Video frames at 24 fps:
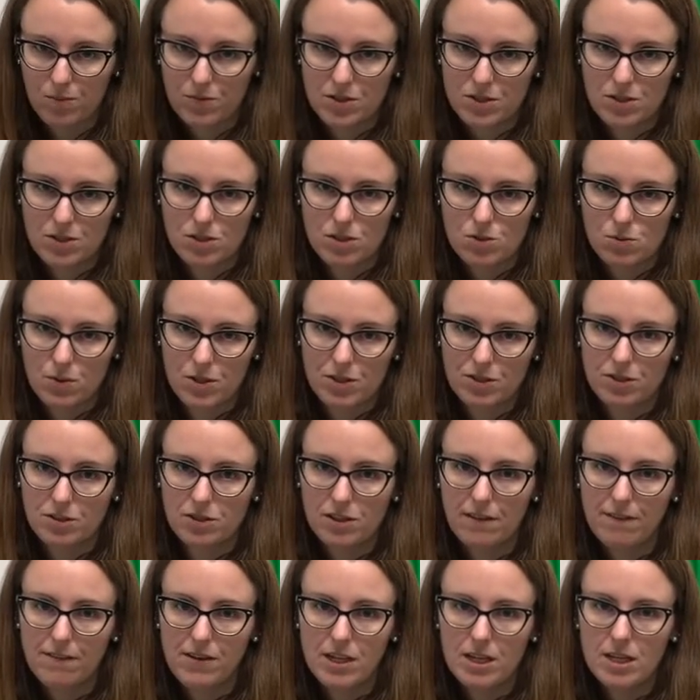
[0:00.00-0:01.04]
This is where they're
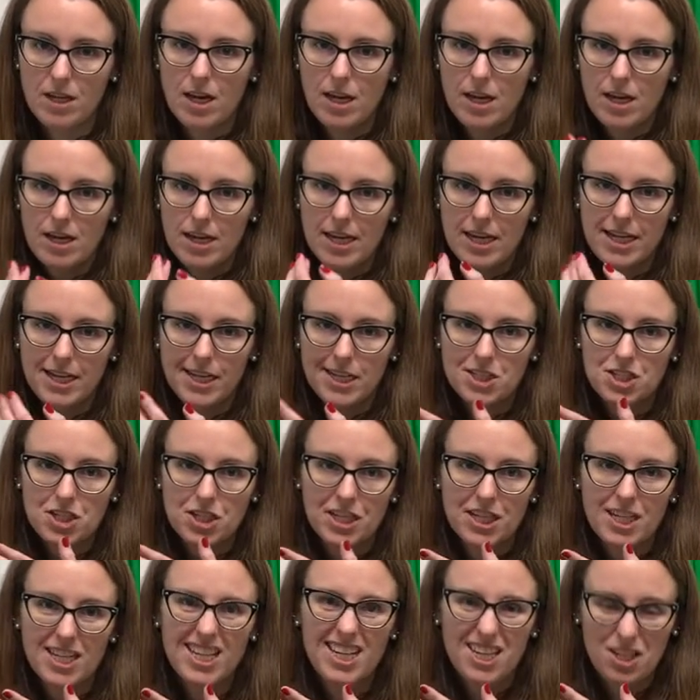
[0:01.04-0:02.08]
living, eating,
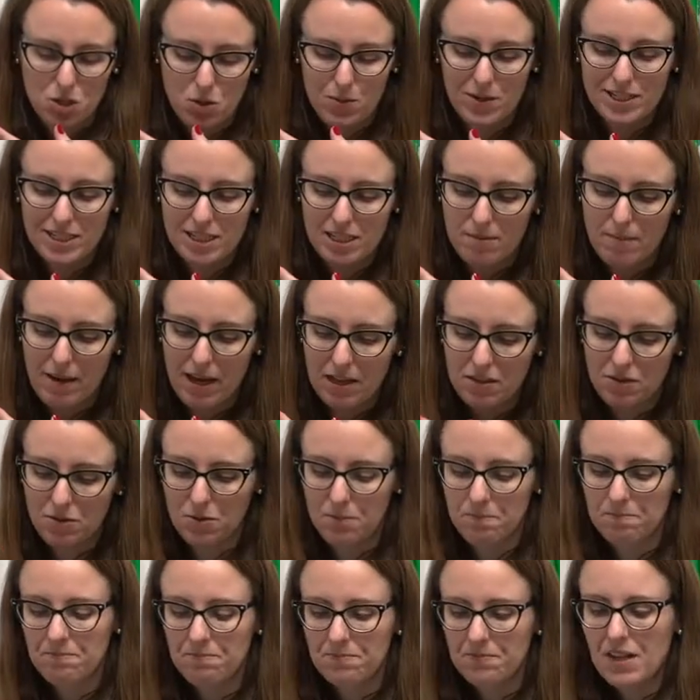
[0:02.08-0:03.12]
drinking, and going to the
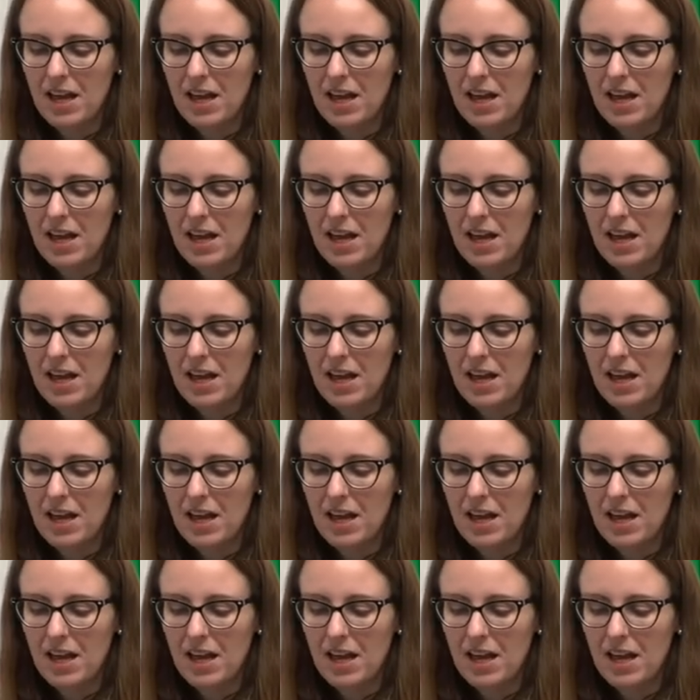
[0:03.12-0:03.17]
bathroom.